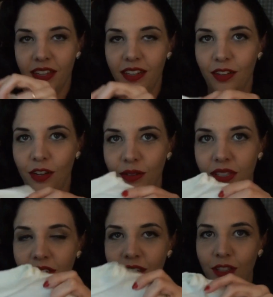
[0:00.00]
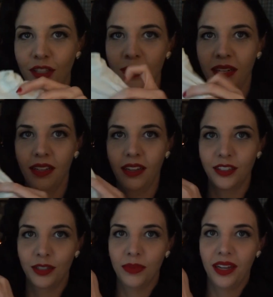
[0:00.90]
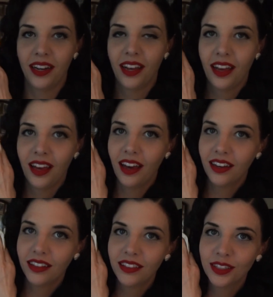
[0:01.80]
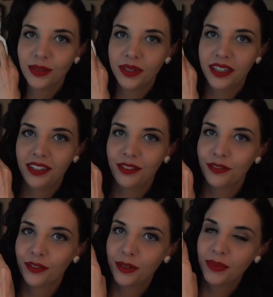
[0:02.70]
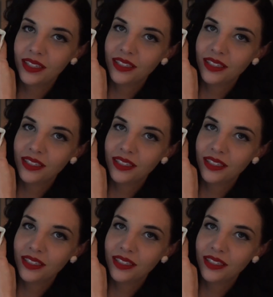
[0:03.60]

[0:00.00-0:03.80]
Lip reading: like no t-shirts in my collection, but I got this one for my